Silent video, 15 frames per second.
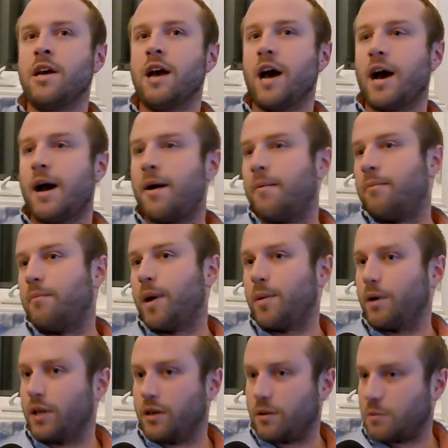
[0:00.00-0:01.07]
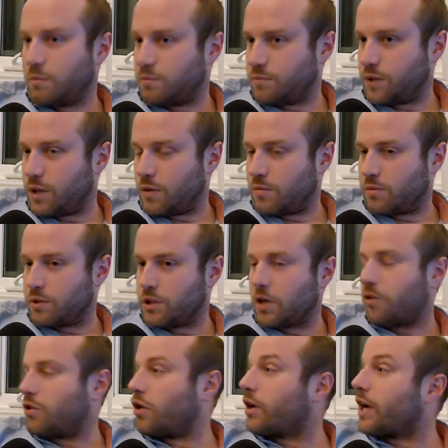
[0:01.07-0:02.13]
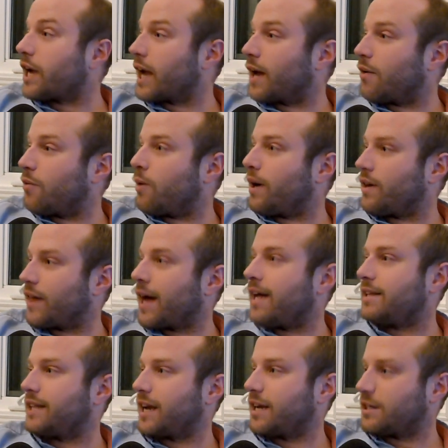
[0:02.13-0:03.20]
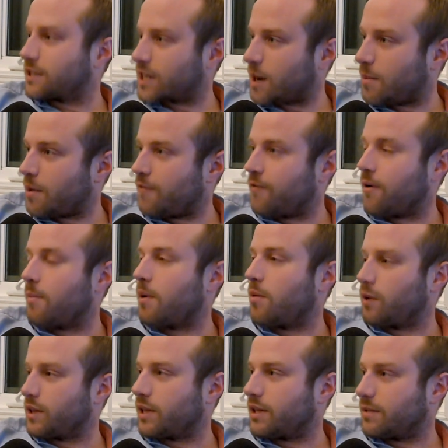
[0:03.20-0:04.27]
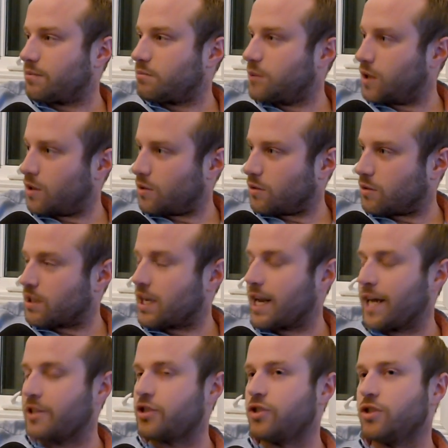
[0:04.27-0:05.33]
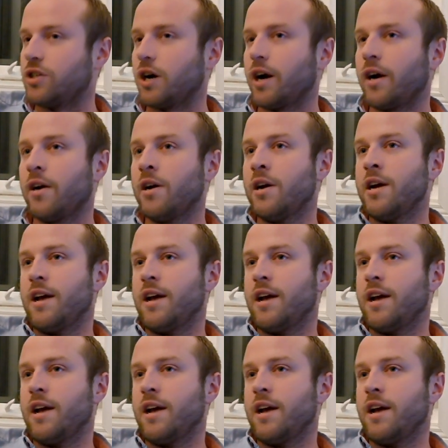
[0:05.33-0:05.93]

Maybe start looking at where that data is coming from and what the those connections are.